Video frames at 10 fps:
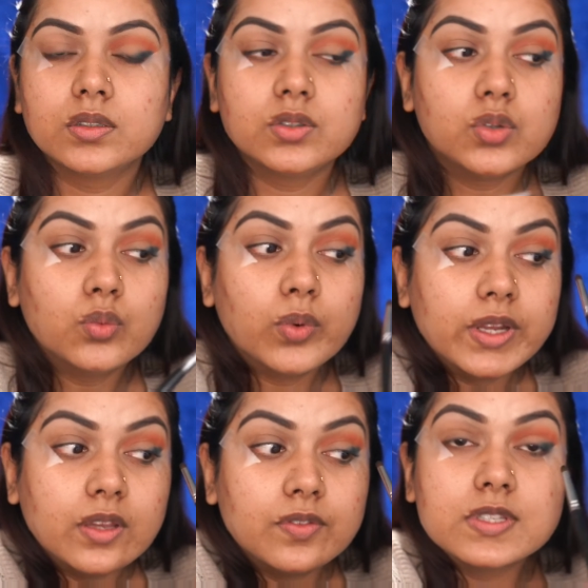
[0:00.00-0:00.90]
Don't
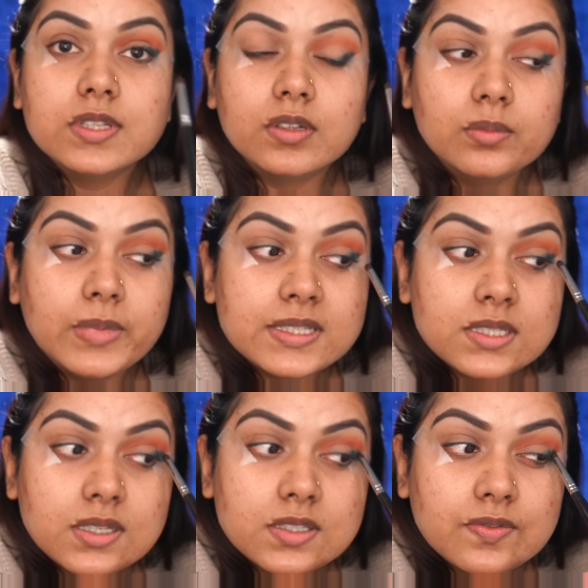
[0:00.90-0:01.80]
worry if it's a little
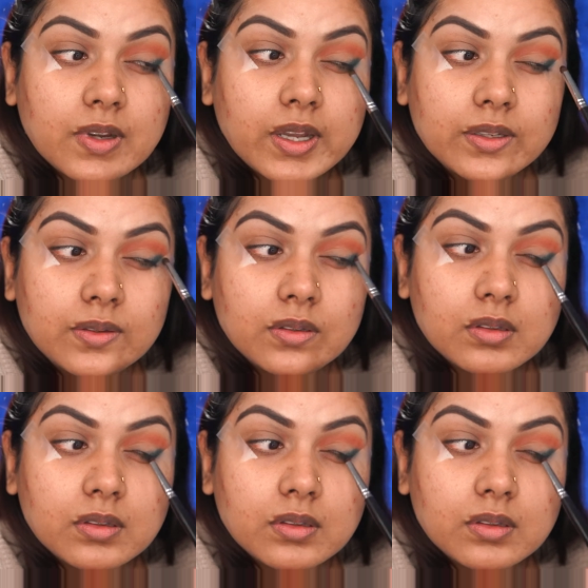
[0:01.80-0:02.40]
messy, it's fine.